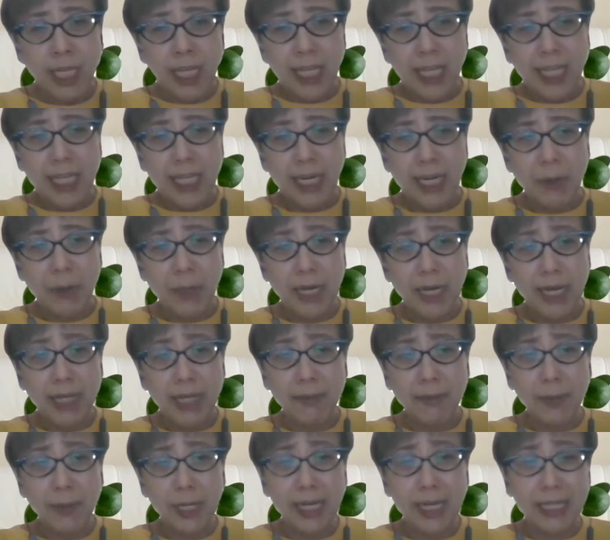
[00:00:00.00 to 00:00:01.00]
Now, when
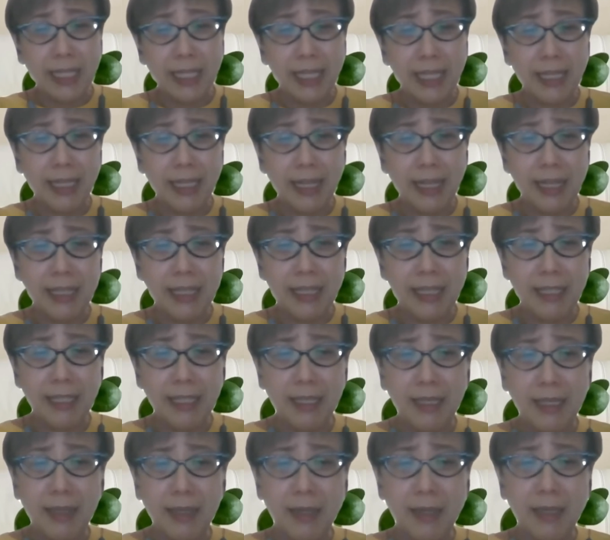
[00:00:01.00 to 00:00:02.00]
I said that
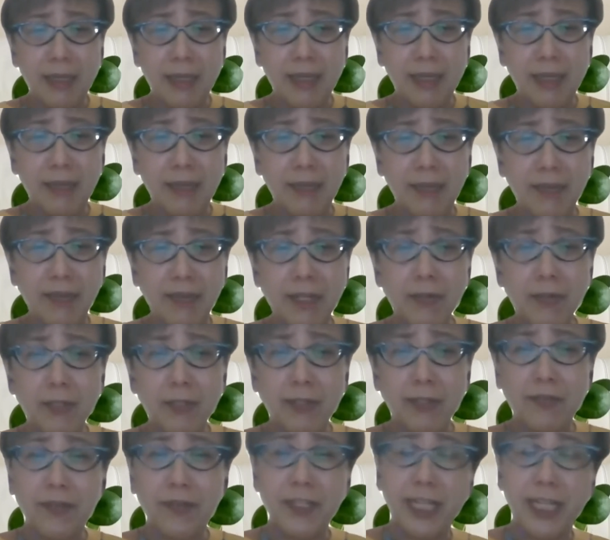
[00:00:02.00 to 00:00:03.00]
my father
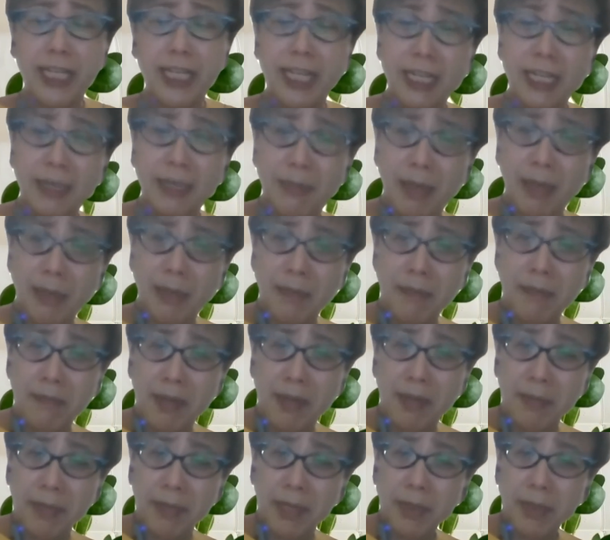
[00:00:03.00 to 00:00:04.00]
was a free thinker and
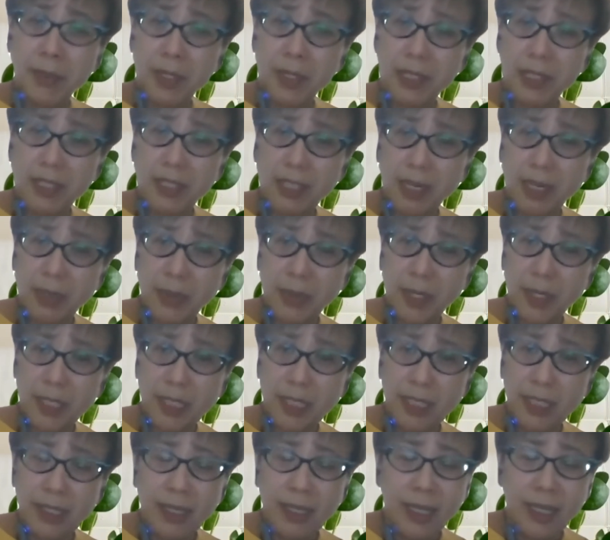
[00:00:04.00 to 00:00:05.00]
my mother was a
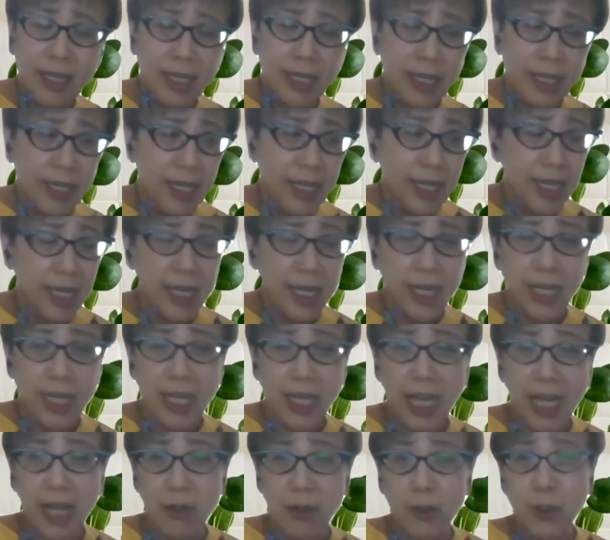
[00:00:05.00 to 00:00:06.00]
Taoist,
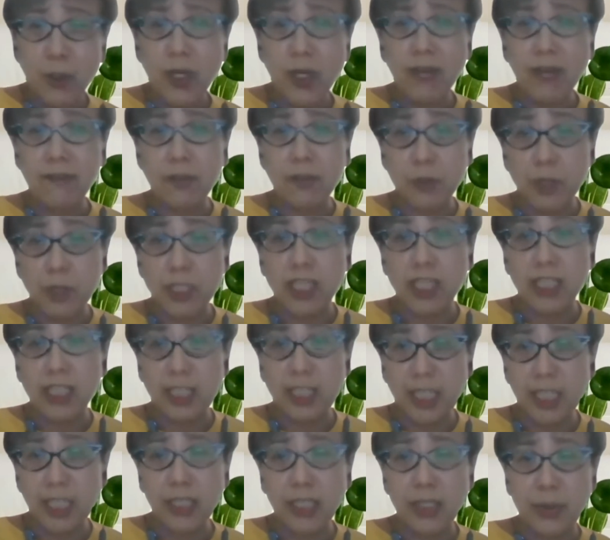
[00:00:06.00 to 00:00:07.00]
I also have 2
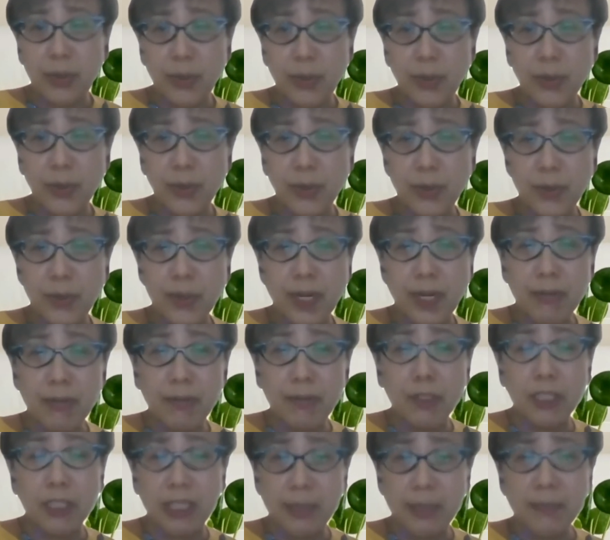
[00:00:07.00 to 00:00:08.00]
sisters who are
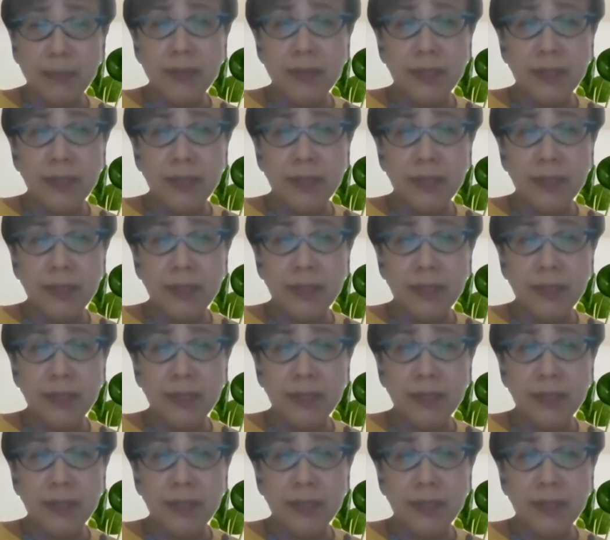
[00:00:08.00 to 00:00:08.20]
Muslim.